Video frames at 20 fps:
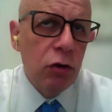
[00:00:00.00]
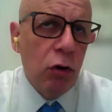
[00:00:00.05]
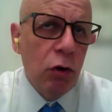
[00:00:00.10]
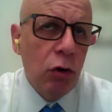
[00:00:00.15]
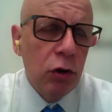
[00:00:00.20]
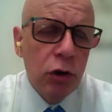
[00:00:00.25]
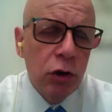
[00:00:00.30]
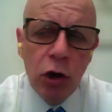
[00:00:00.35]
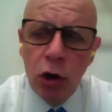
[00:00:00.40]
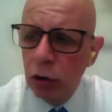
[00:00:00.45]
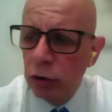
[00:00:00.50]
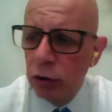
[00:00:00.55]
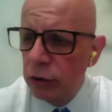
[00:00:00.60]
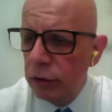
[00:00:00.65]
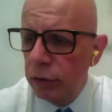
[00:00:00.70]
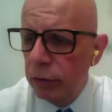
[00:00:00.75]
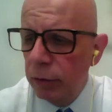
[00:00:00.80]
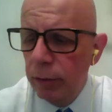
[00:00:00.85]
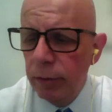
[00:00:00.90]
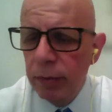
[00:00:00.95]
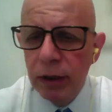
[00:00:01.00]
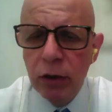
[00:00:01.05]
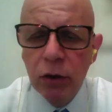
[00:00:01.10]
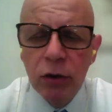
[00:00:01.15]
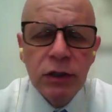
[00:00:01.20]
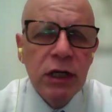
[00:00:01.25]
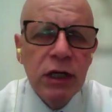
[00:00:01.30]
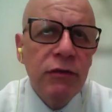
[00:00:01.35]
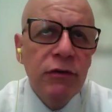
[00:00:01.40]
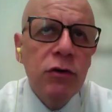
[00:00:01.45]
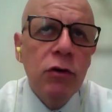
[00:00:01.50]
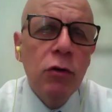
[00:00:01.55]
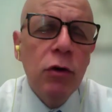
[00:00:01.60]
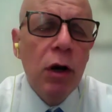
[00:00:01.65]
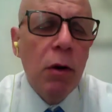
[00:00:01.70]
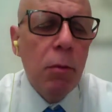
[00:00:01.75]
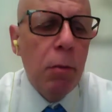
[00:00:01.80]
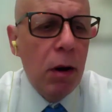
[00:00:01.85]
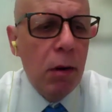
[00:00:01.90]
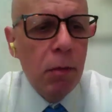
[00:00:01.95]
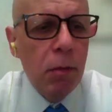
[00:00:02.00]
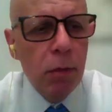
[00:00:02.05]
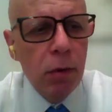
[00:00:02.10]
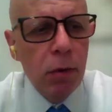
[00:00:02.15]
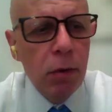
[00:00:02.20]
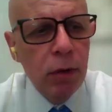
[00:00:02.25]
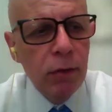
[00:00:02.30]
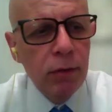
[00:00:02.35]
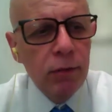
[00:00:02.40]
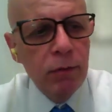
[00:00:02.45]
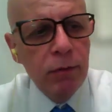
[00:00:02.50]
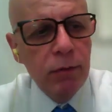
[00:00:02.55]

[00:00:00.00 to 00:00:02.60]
or not, because if you remember,